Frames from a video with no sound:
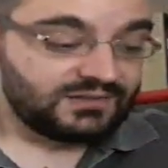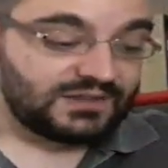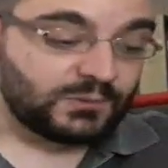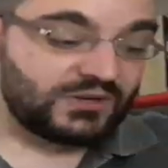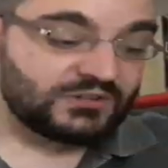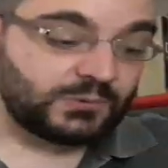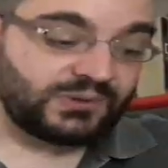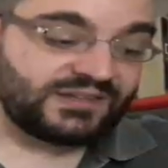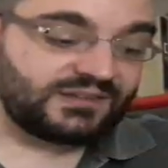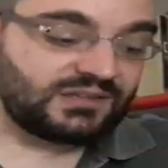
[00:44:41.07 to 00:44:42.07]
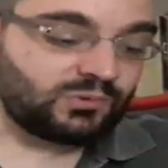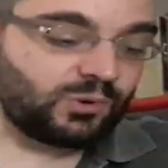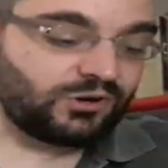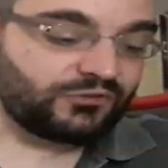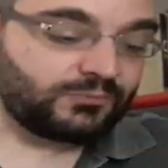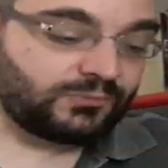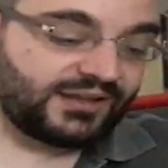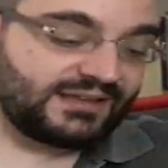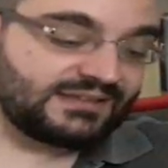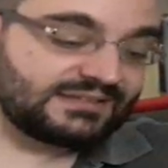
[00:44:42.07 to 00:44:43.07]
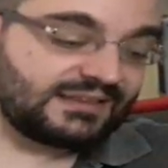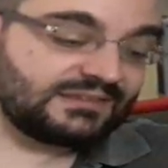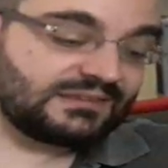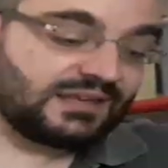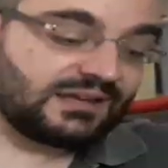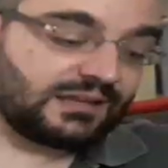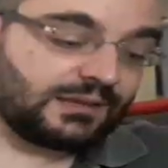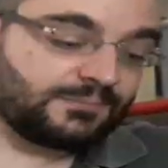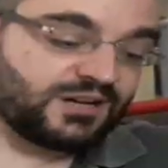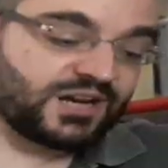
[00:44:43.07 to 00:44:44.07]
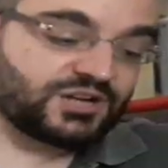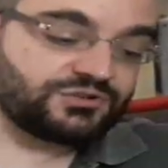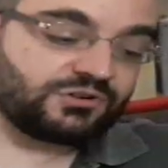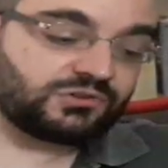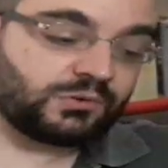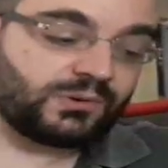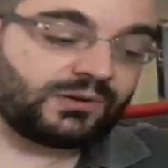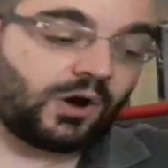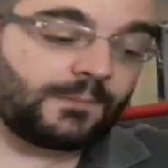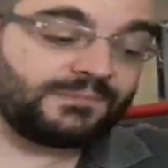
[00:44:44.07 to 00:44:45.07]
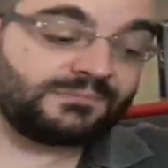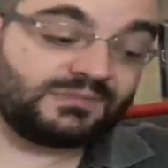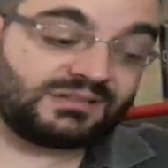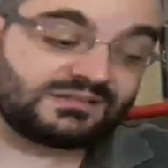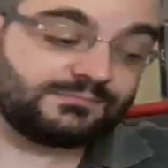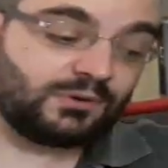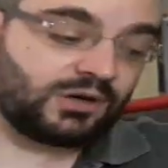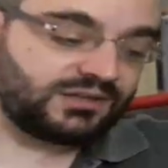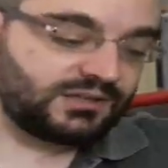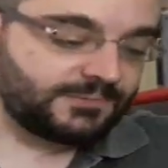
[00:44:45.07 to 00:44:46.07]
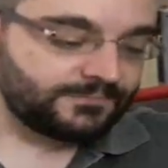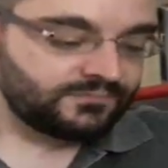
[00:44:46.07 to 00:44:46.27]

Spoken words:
The wisp within the dwarf's brain sent tingling pressure through Obmi's body.